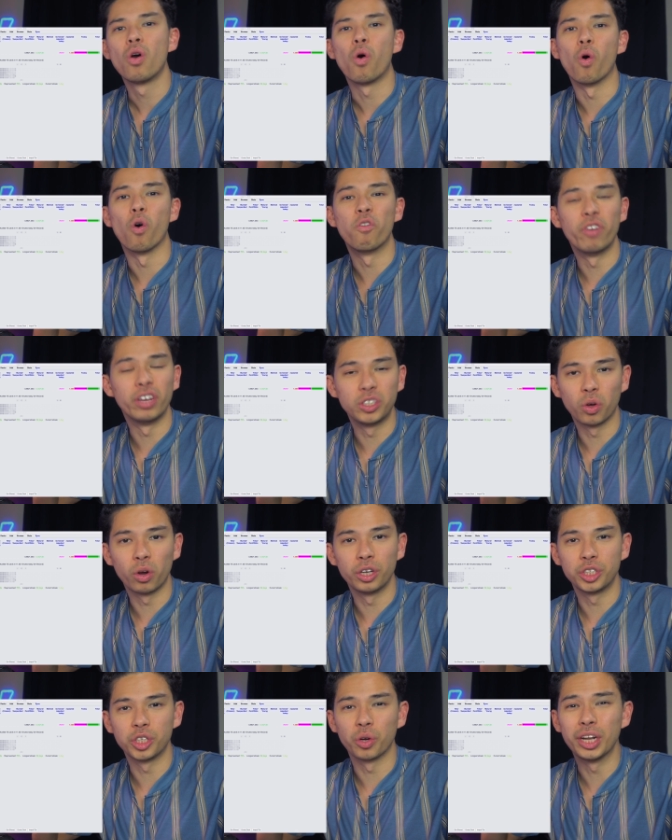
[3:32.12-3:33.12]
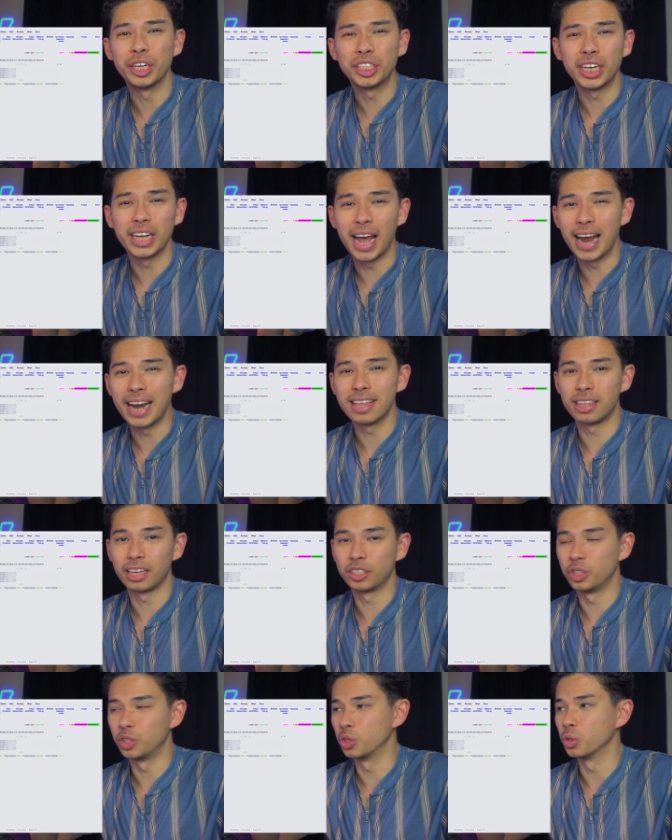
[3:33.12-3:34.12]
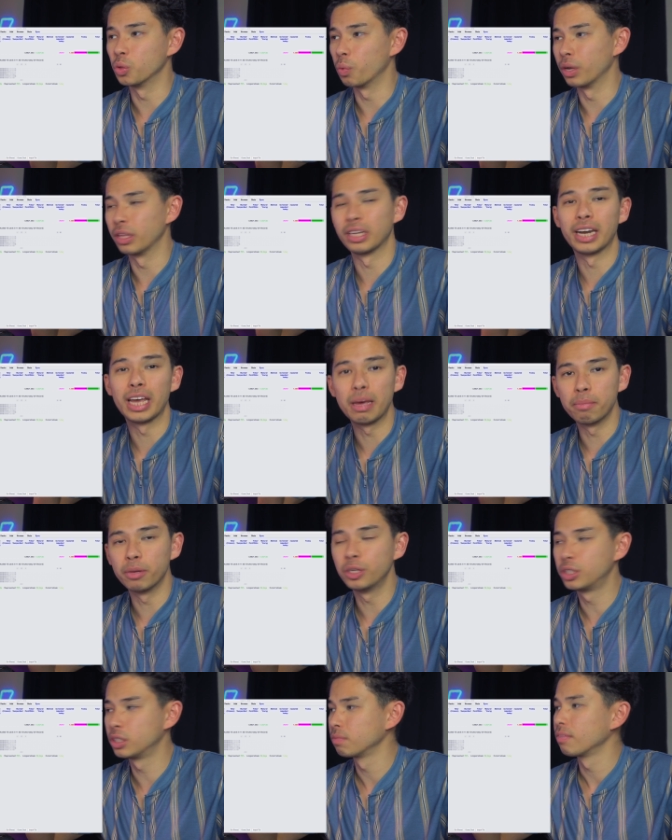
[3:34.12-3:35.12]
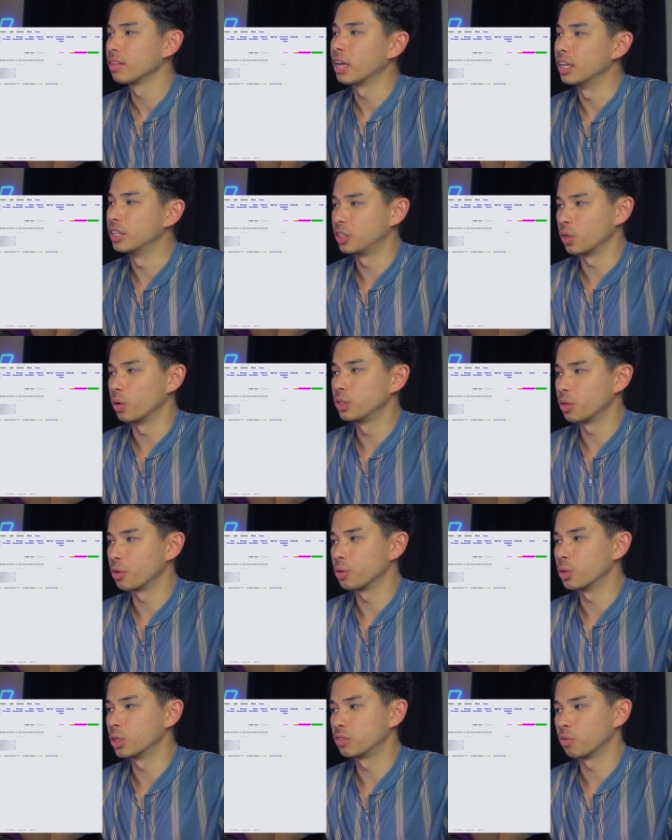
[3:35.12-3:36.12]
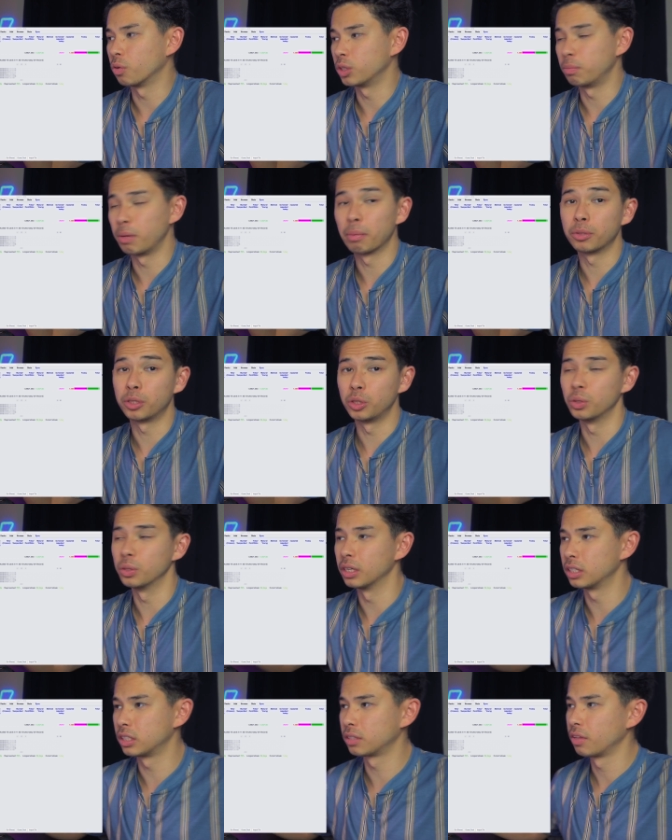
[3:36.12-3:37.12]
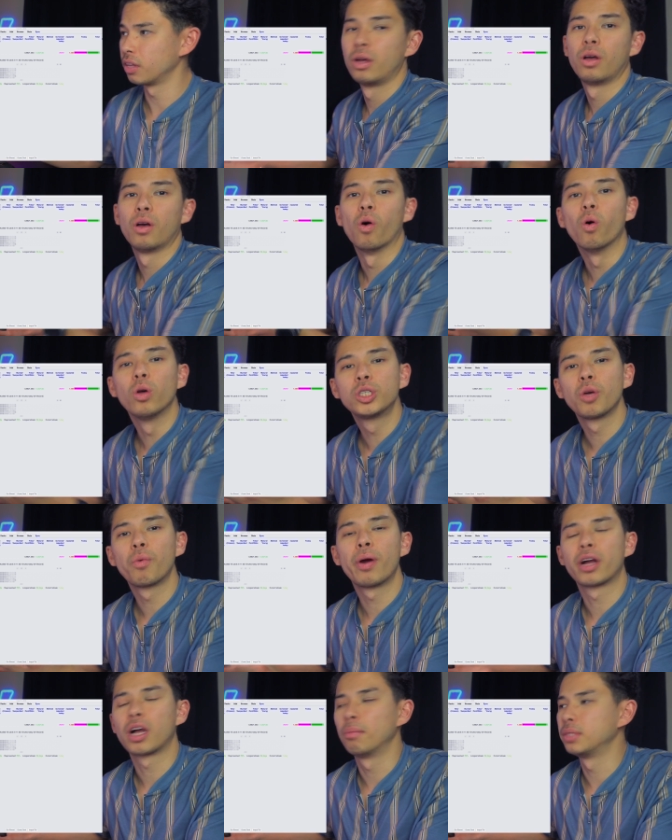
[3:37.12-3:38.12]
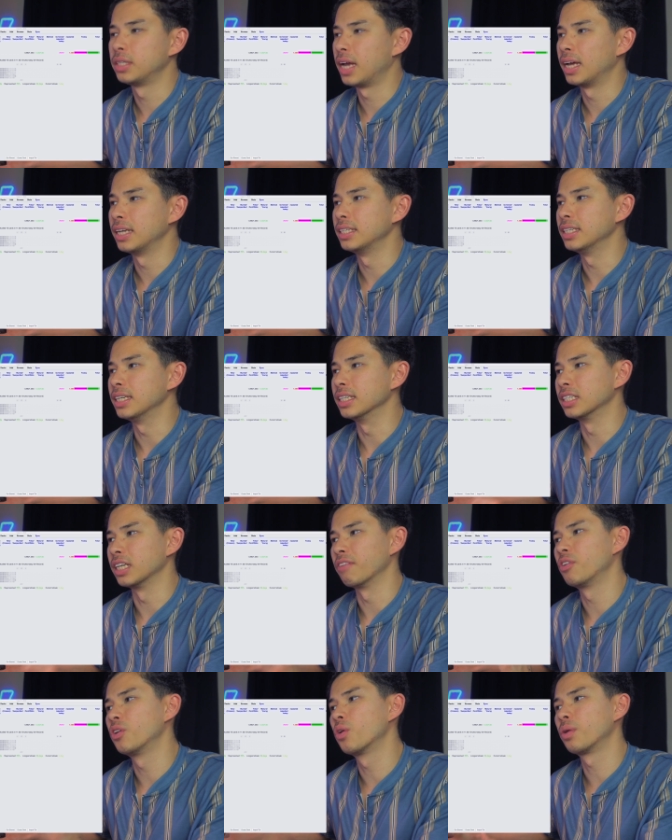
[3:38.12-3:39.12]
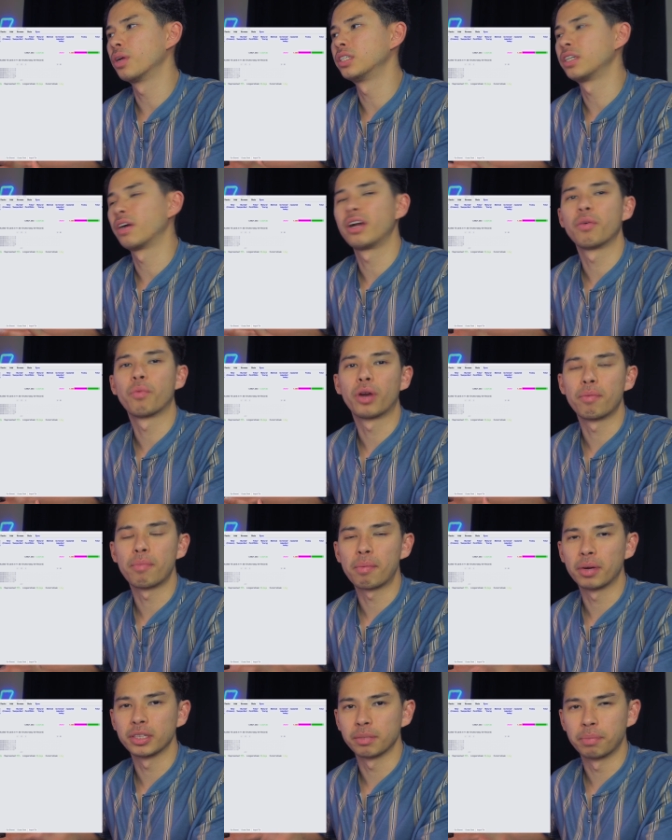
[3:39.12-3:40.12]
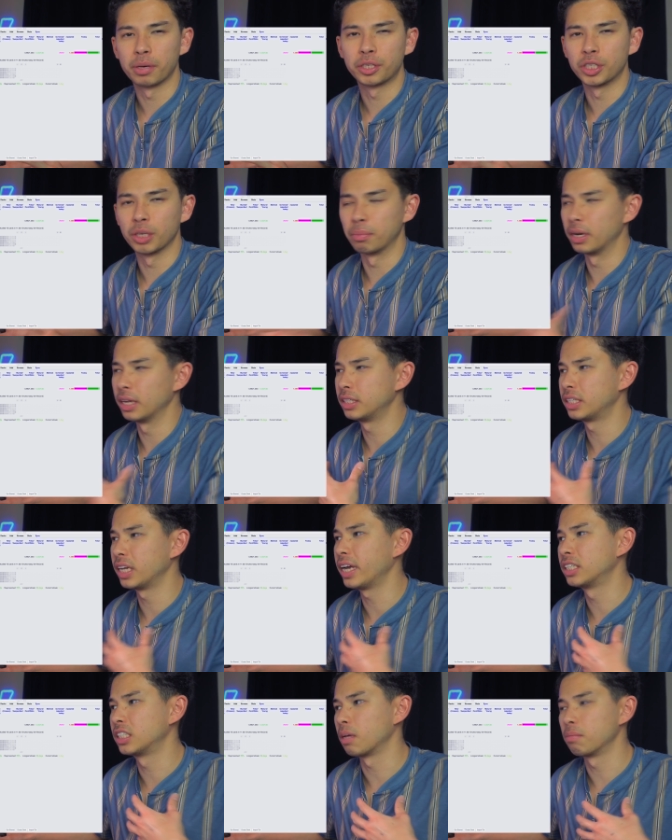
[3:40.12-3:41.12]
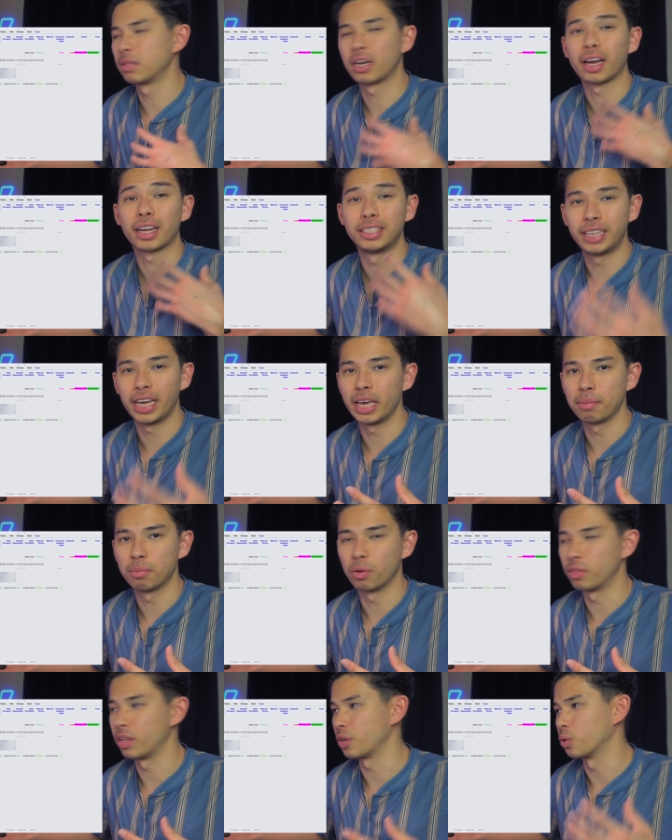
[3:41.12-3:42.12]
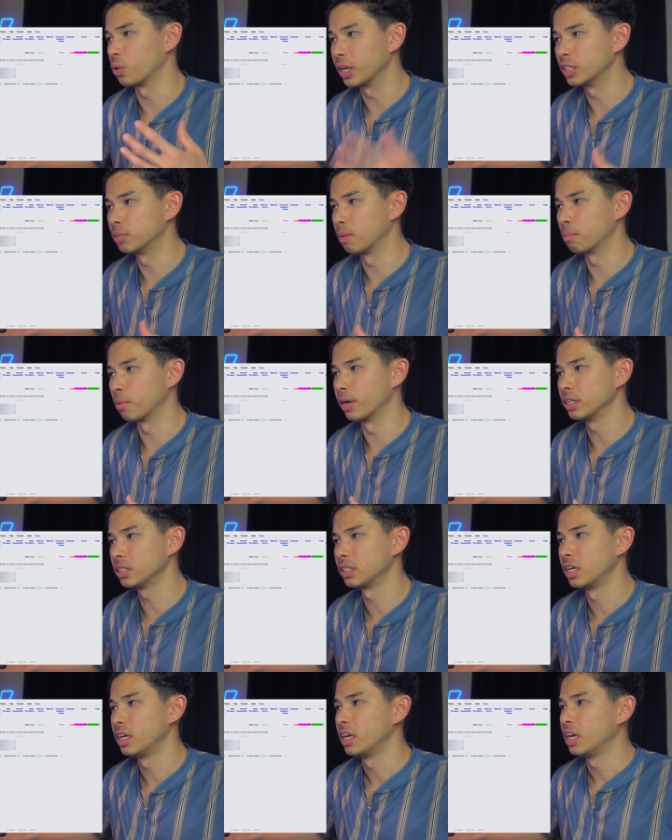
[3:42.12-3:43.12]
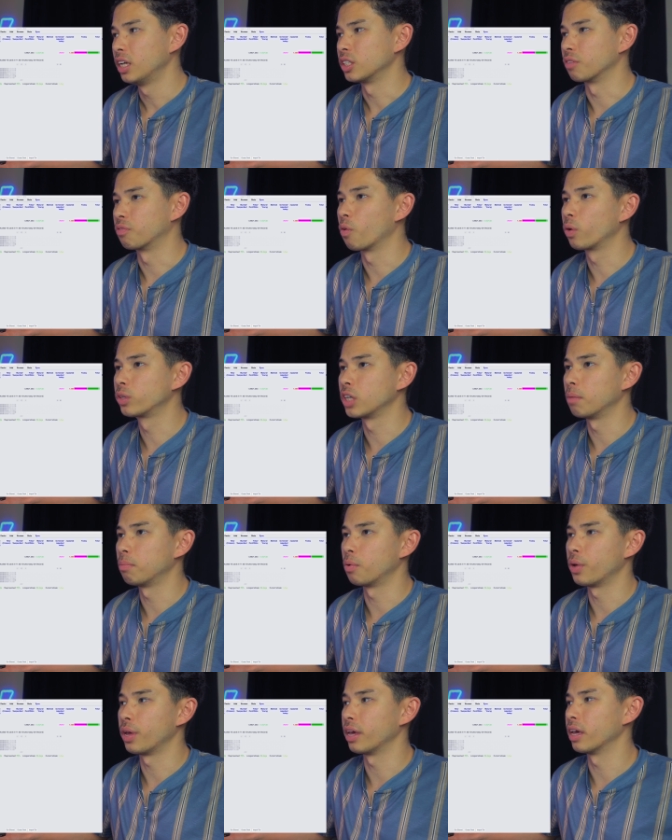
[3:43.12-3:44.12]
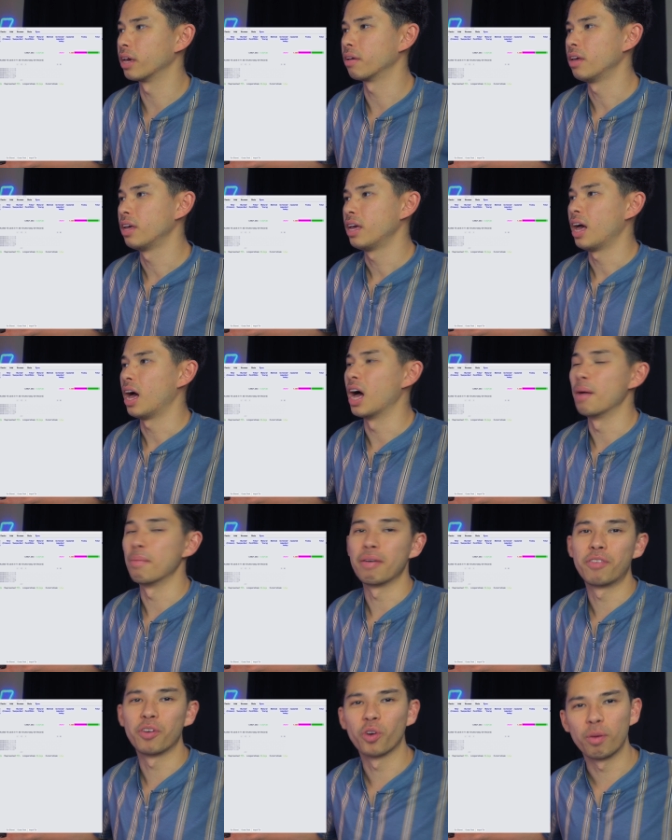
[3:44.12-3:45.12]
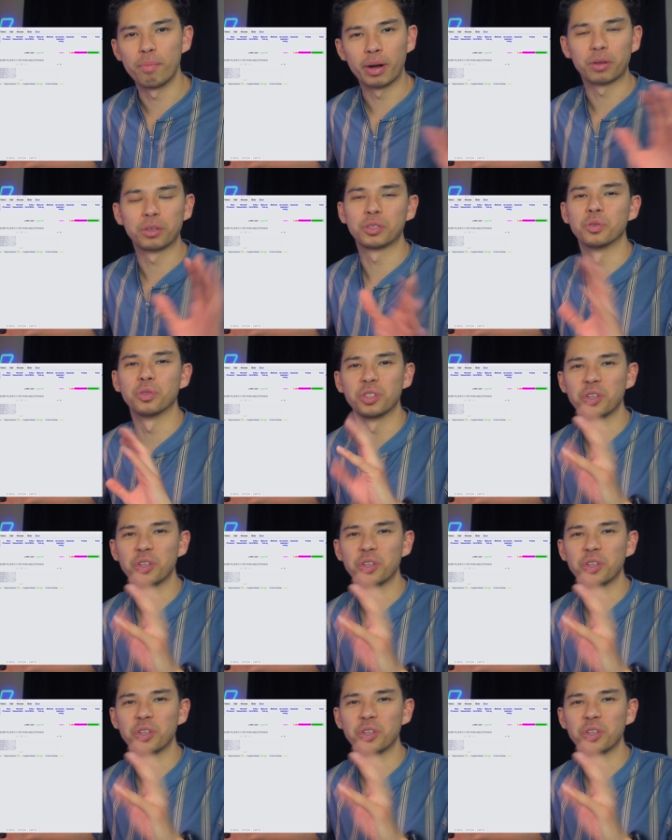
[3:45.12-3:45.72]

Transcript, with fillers: or physiology or literally anything to do with an image, it's so, so useful to be able to do this. Also where it comes in handy is if you don't necessarily want to memorize a picture, but let's say it's something like a table that you need to memorize. So for example here, um, if you're not in medical school,